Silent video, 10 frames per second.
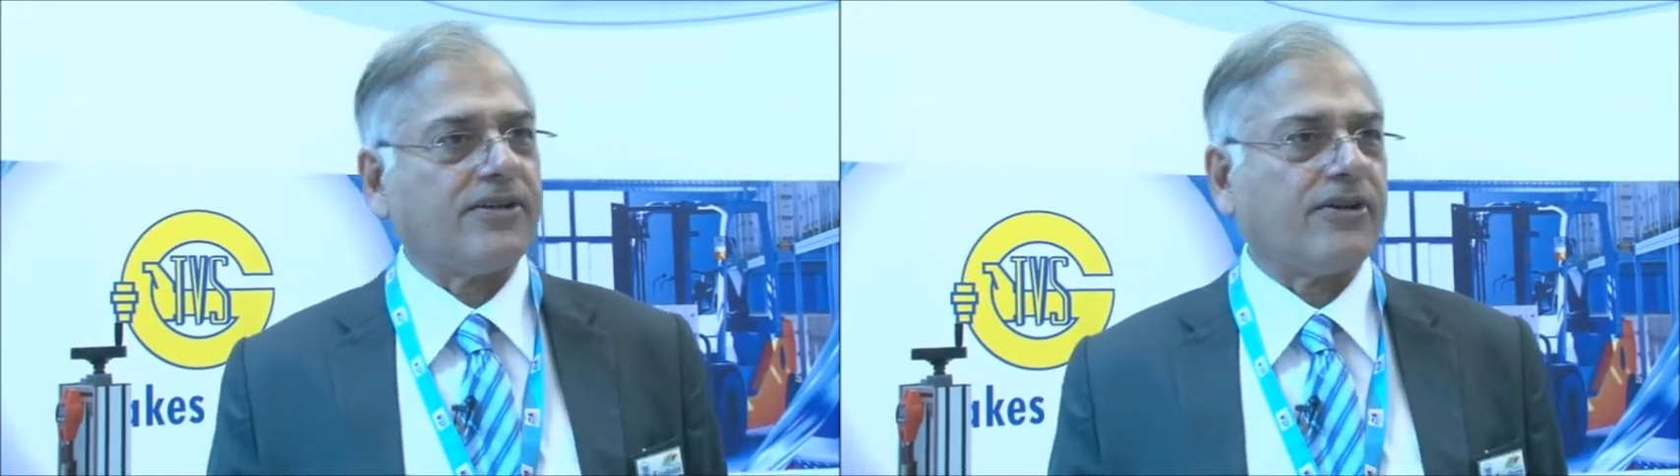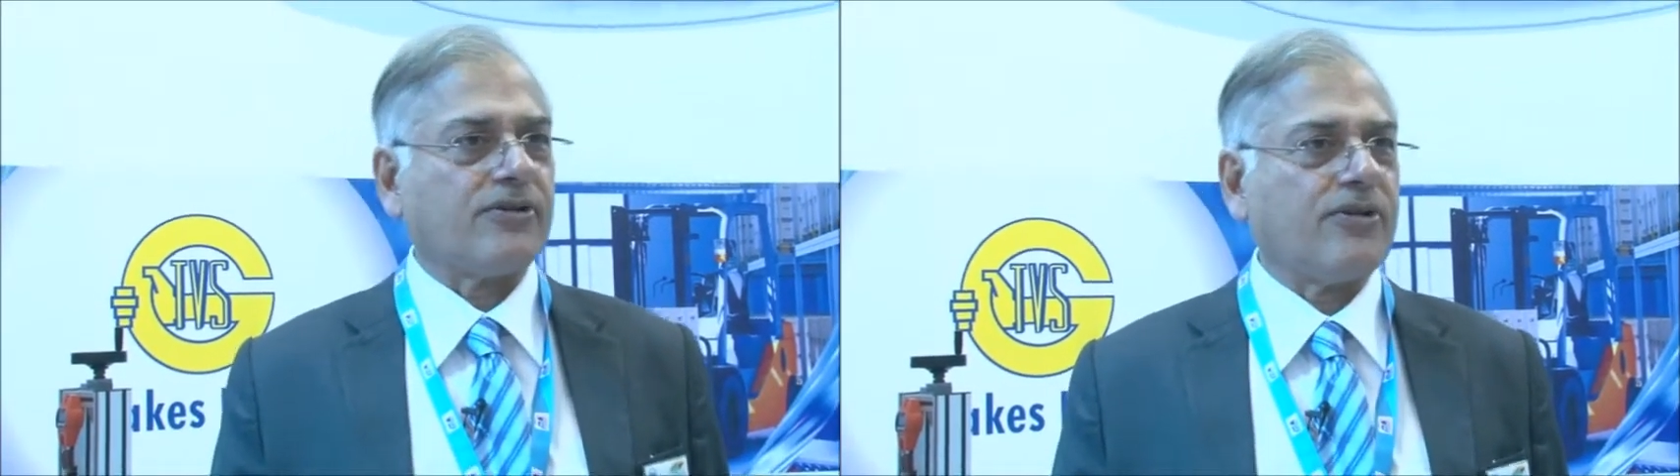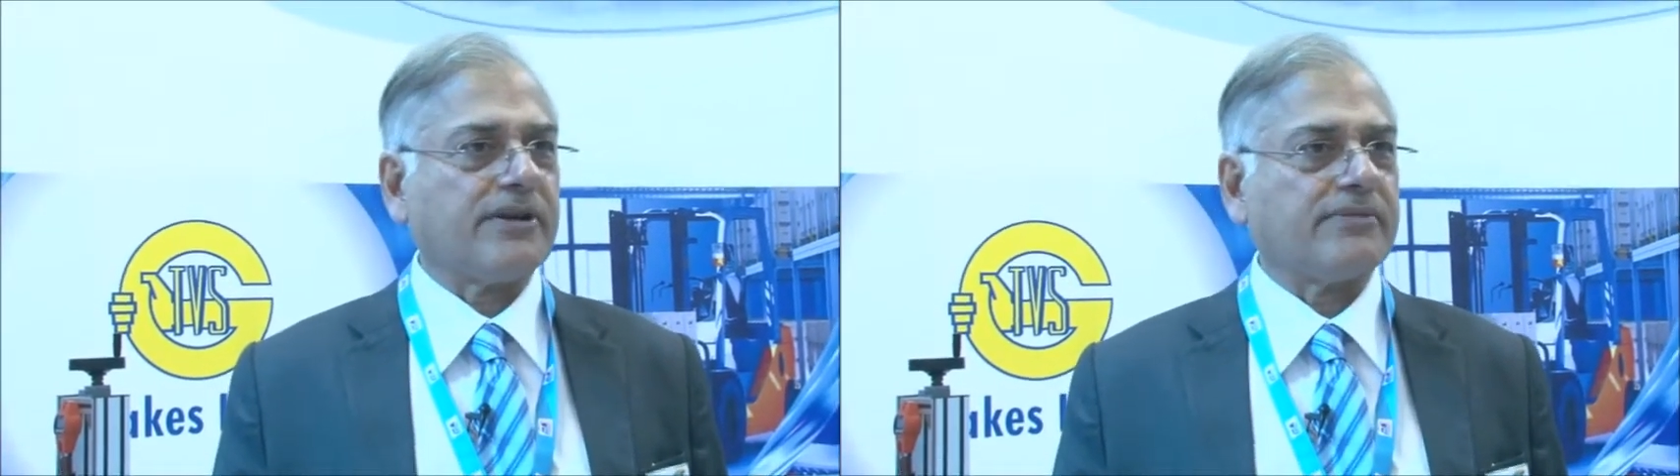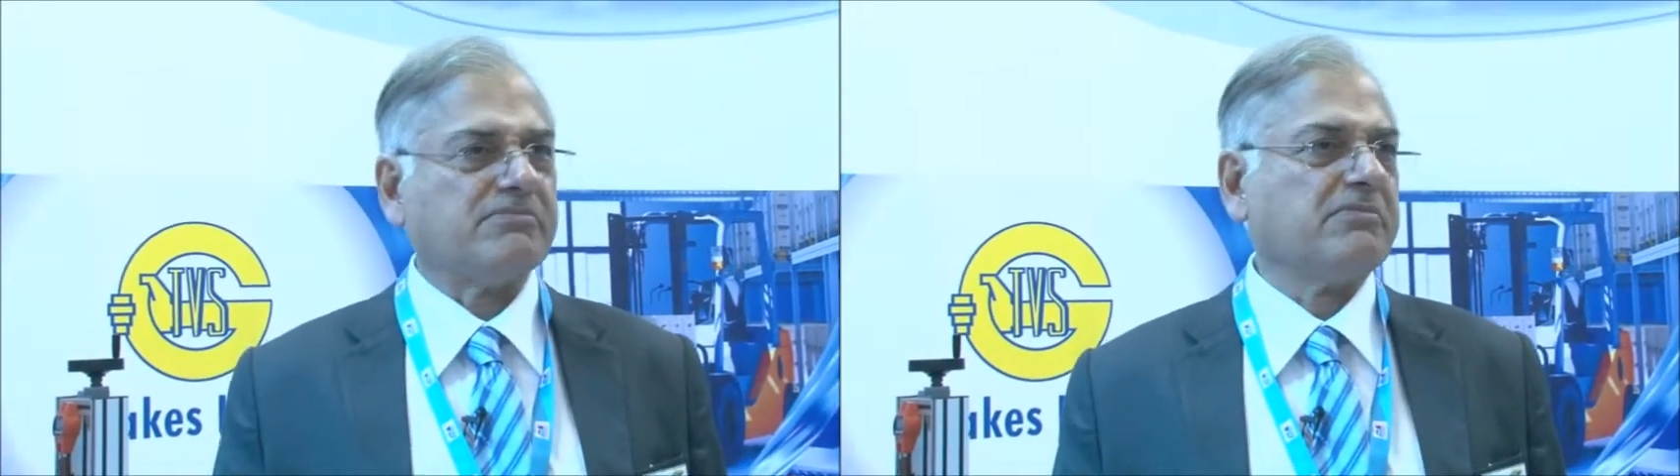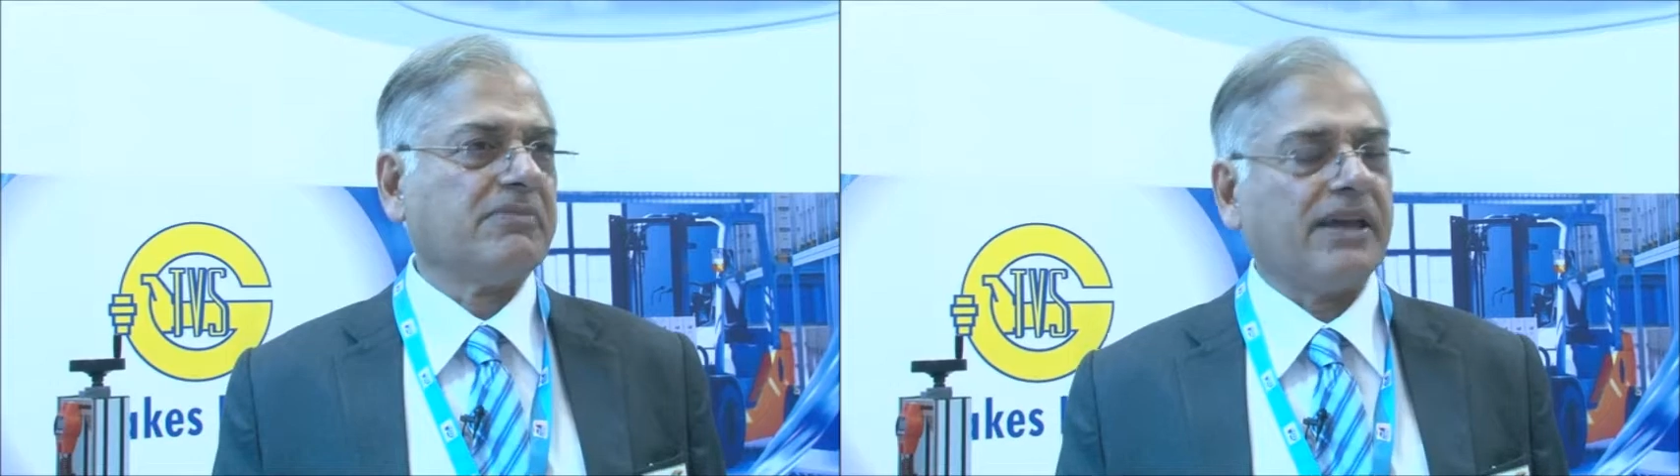you know, going
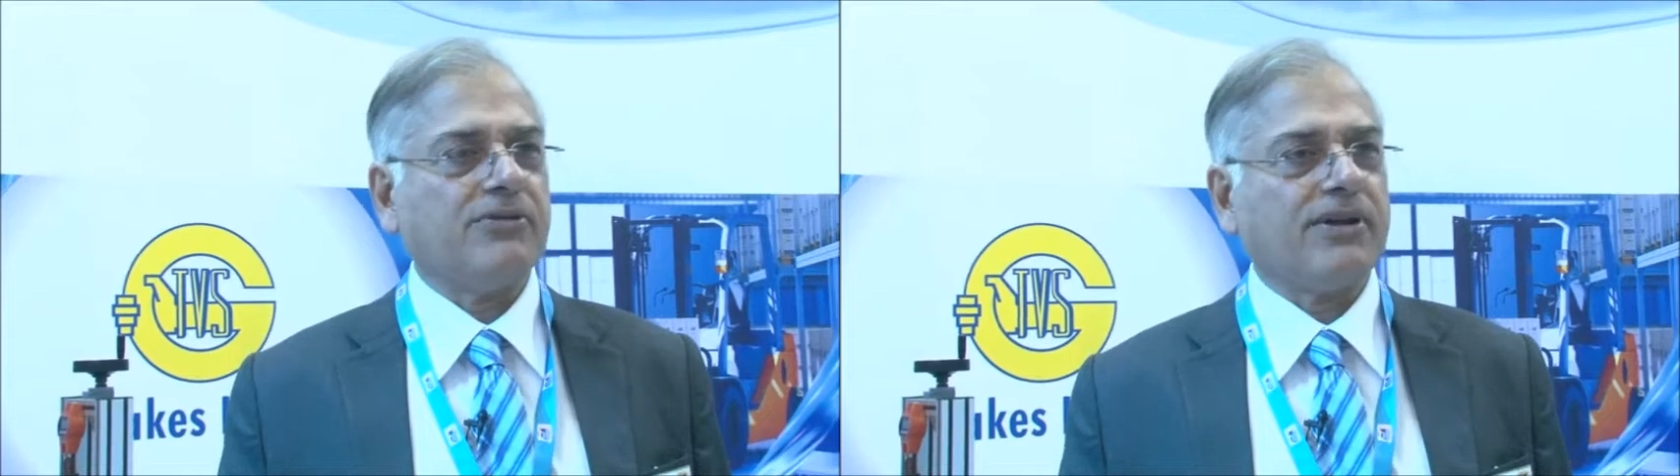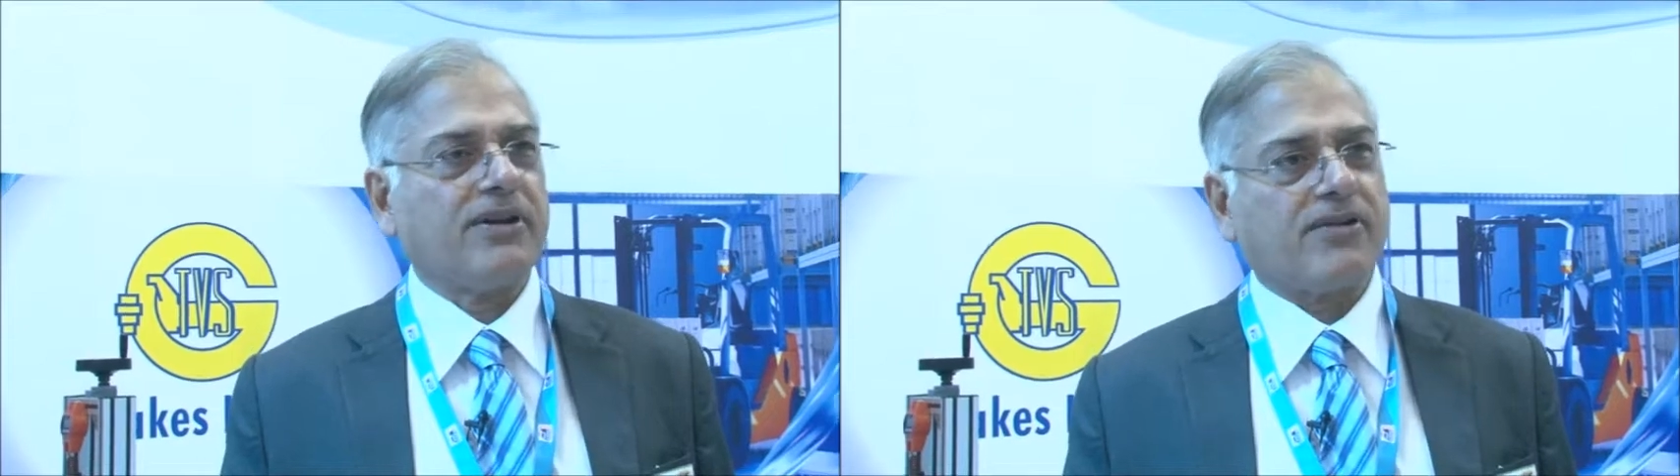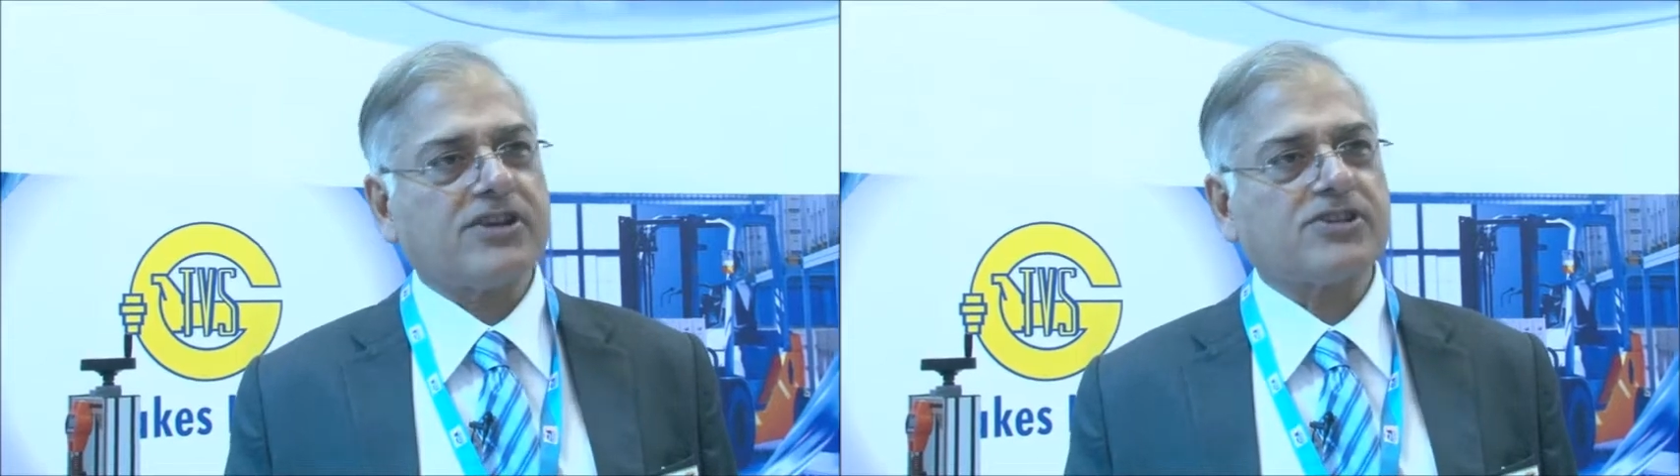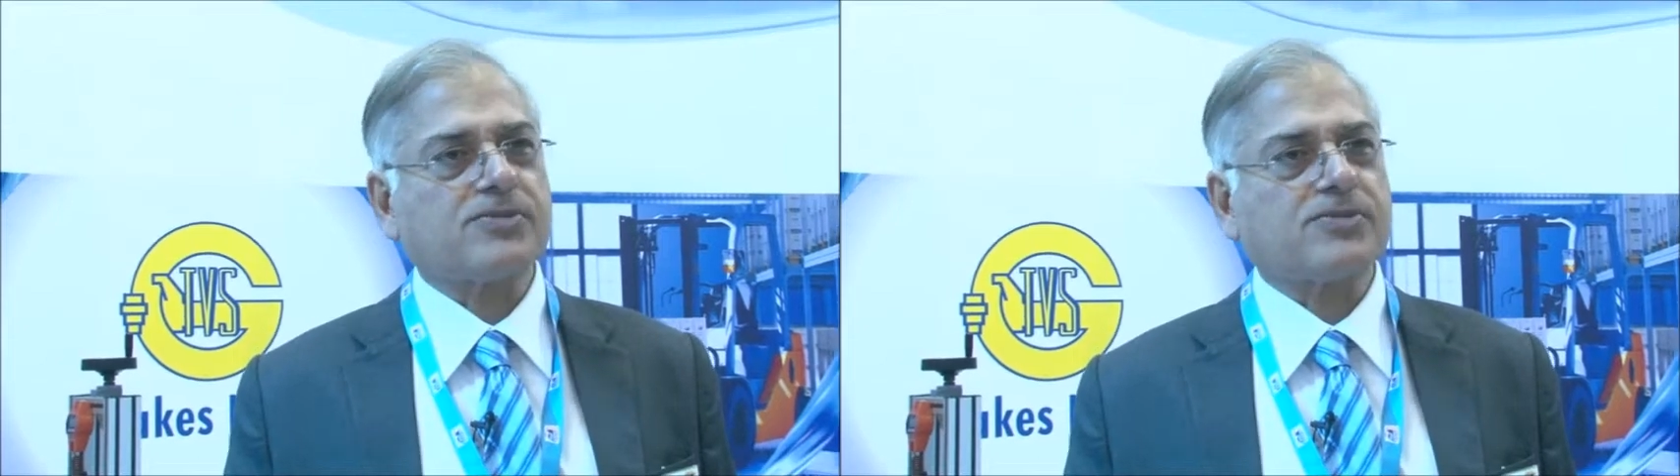anywhere in a rush,